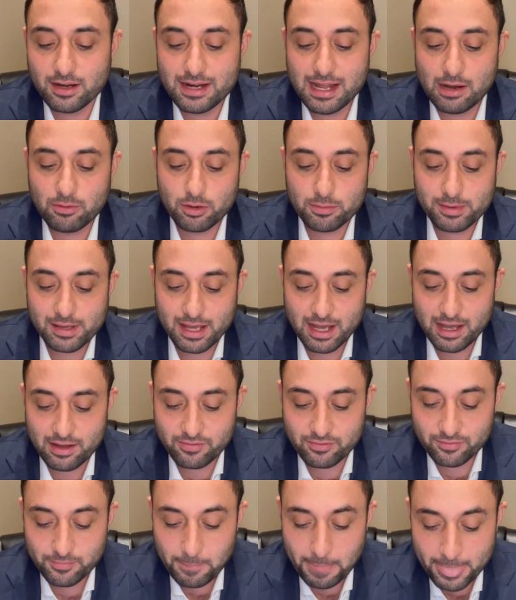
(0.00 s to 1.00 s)
our behalf.
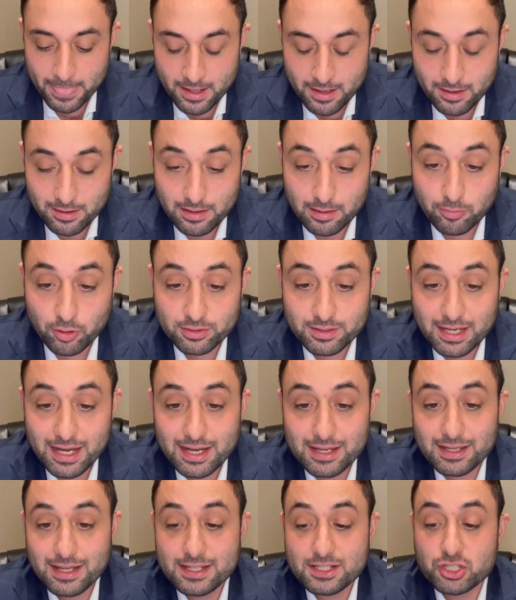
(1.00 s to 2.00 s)

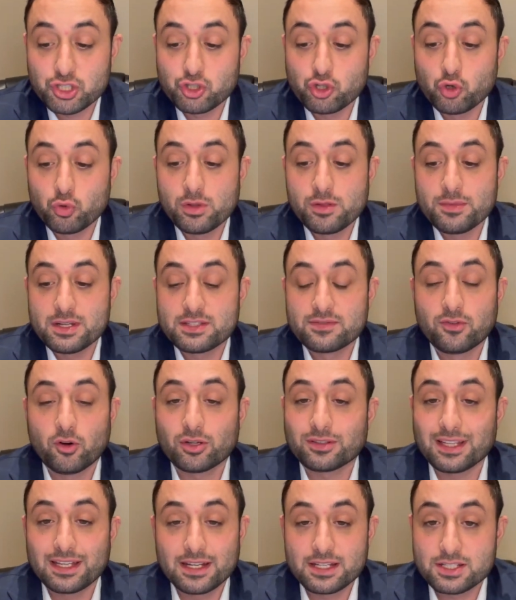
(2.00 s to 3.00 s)
Rabotai, it's true in
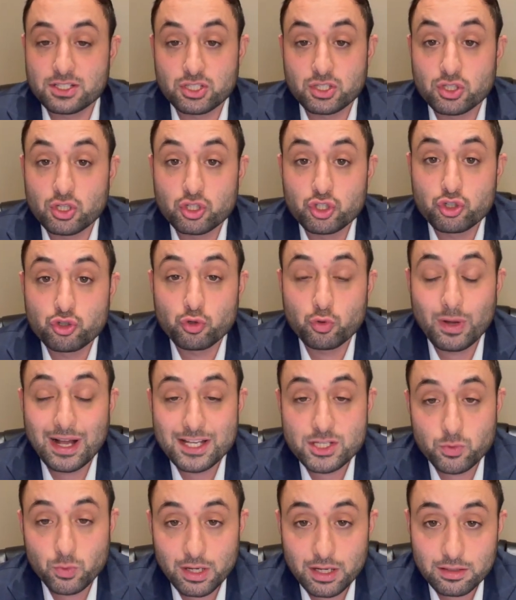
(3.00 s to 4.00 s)
mitzvot and it's true
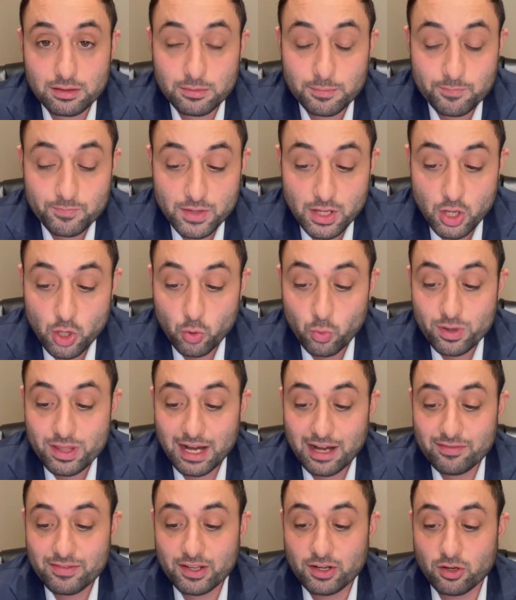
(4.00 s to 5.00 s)
as well with
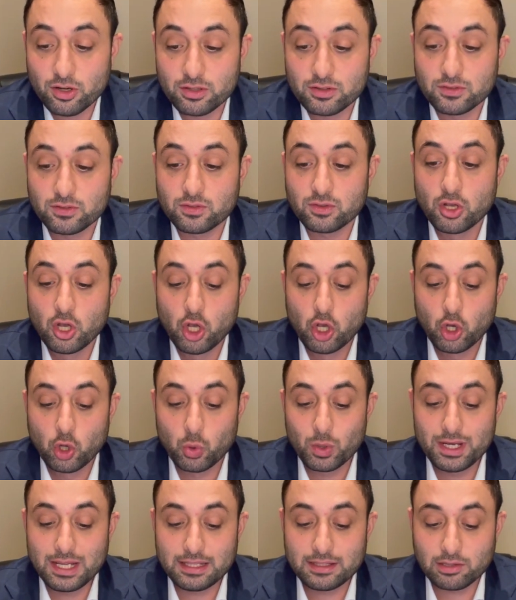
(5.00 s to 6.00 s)
averot.
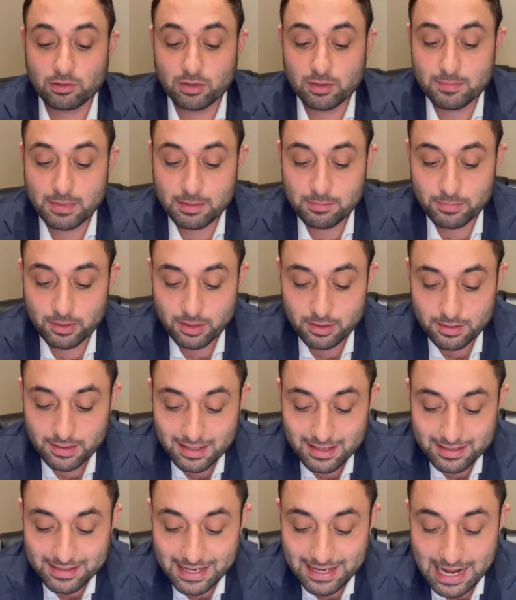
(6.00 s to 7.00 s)
We need to remember
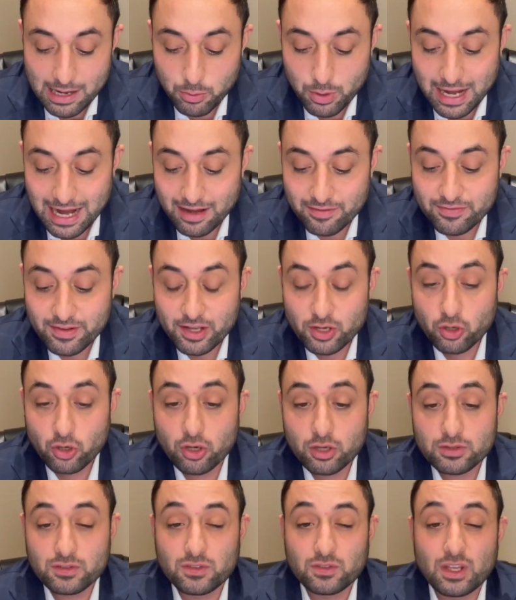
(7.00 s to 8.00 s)
that our
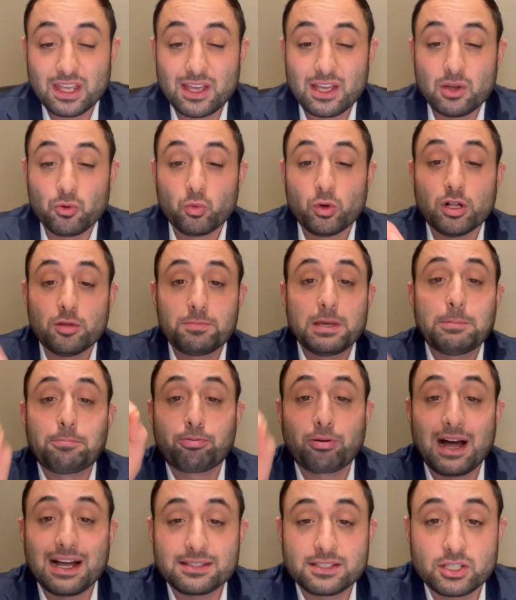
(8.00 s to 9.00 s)
averot will be
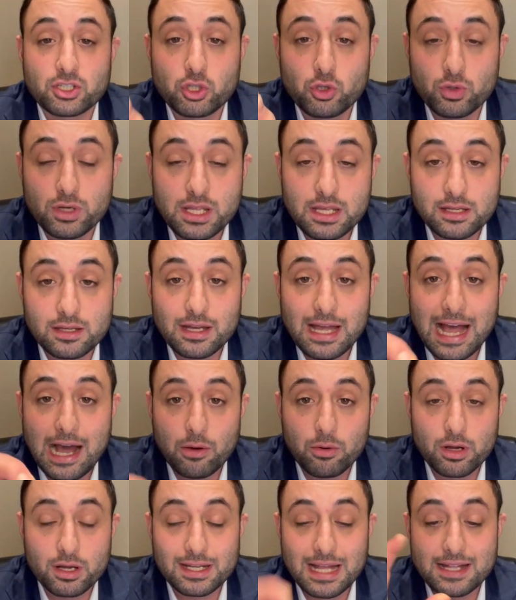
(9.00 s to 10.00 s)
prosecuting
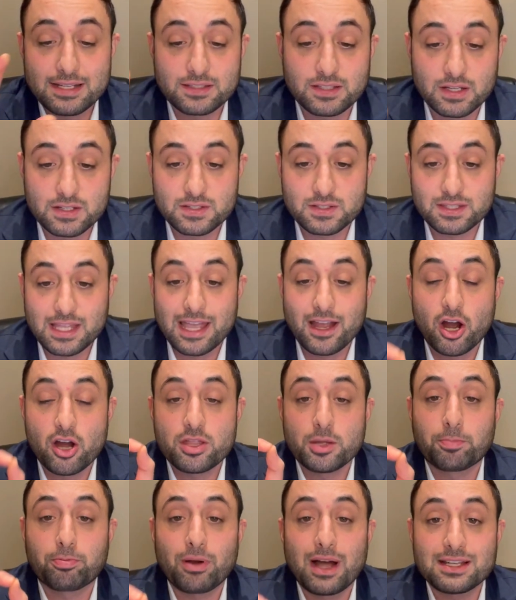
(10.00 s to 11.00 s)
our, against us. They are
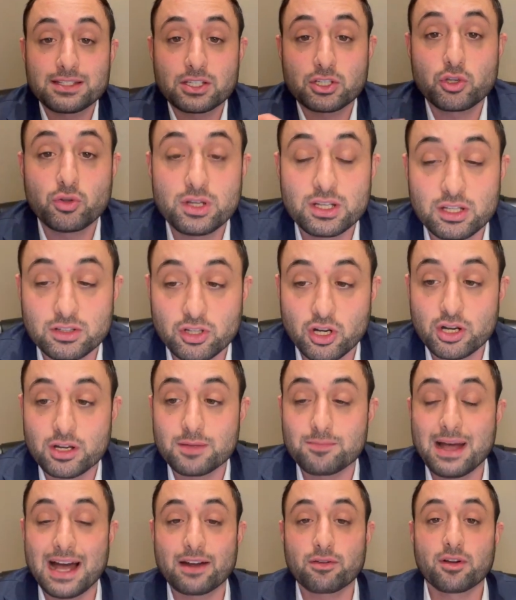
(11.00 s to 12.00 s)
the prosecuting attorney.
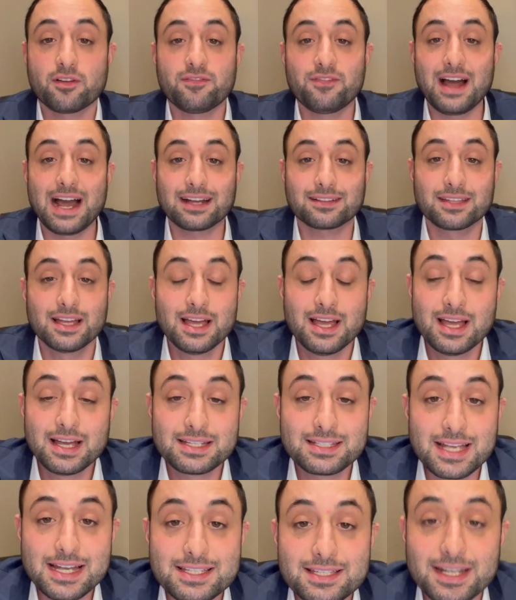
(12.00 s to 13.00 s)
Matter of fact,
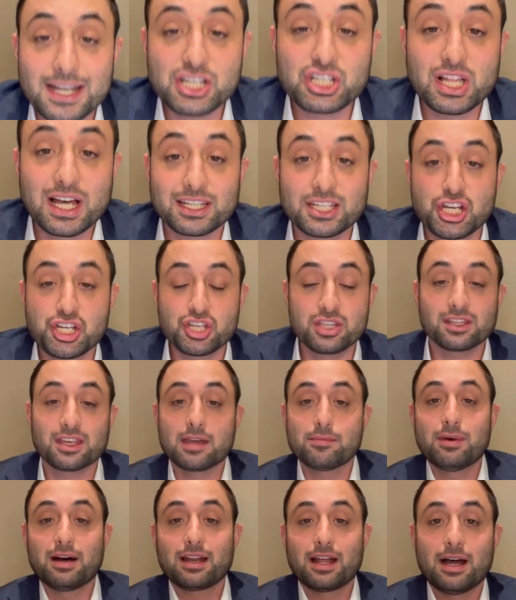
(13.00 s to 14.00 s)
says Reish Lakish in the
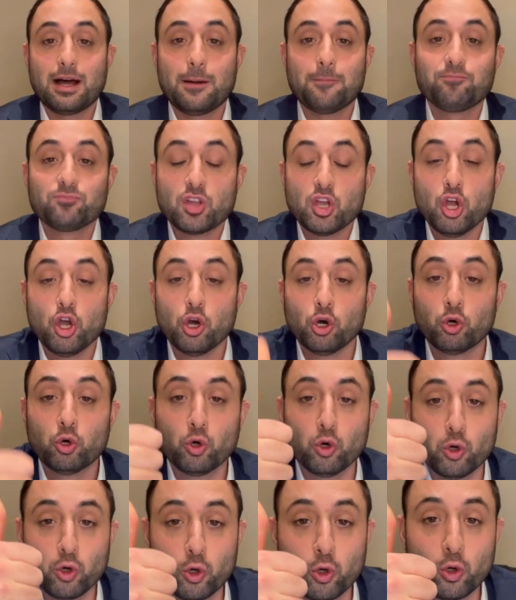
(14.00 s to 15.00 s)
Gemara,
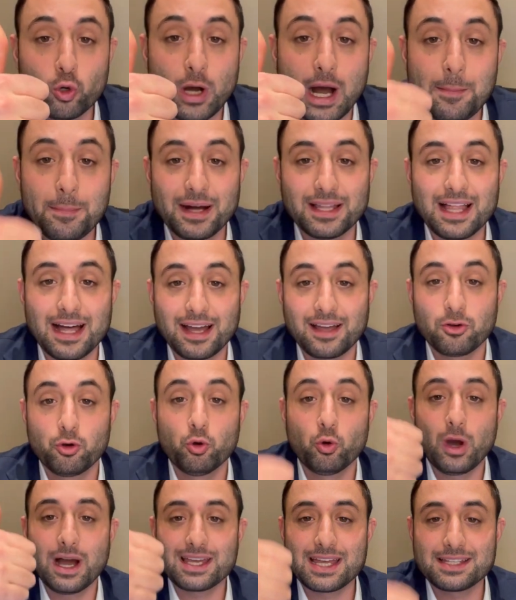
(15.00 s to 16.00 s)
Hu hamalach,
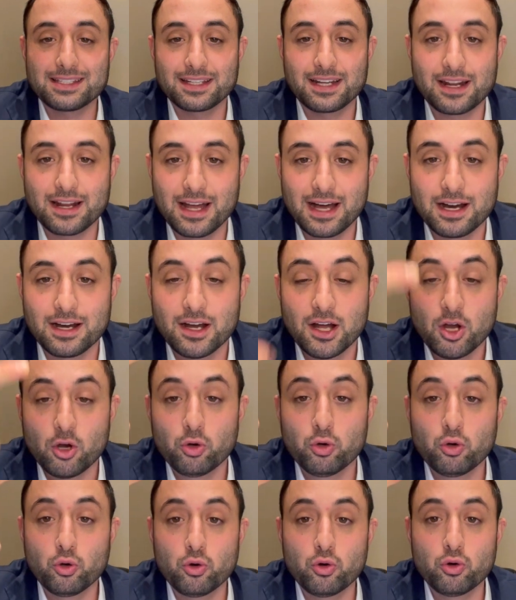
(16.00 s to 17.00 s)
hu hayetzerara,
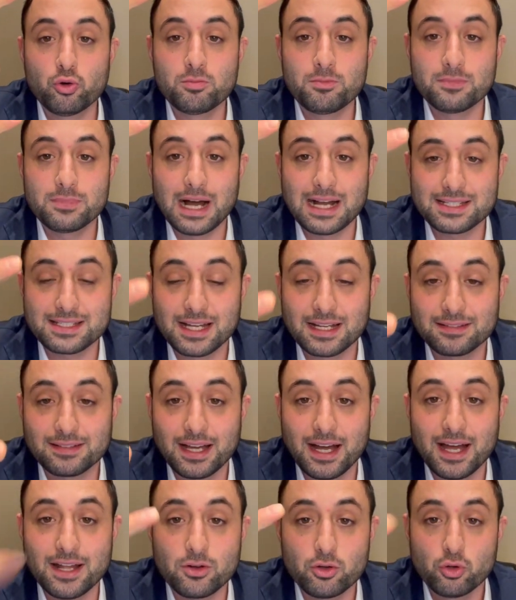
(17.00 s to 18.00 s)
hu
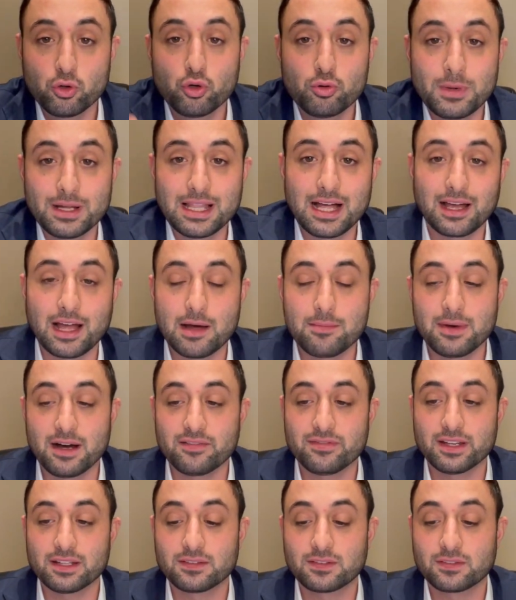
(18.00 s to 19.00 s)
hasatan, hu malach
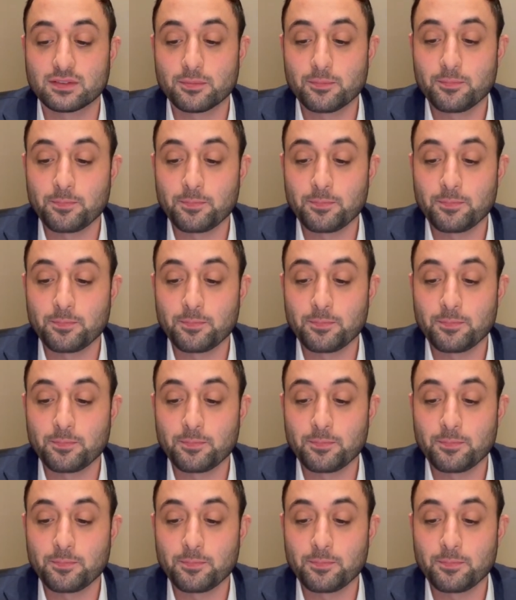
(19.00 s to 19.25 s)
hamavet.